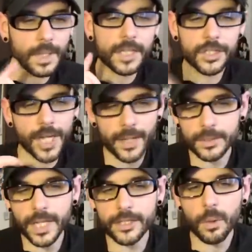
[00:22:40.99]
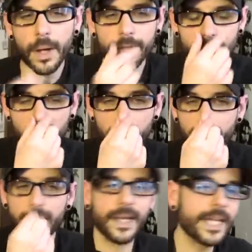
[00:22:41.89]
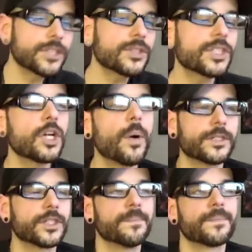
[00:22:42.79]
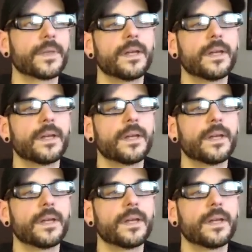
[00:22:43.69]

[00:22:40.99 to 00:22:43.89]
Shadows Die Twice, interesting question.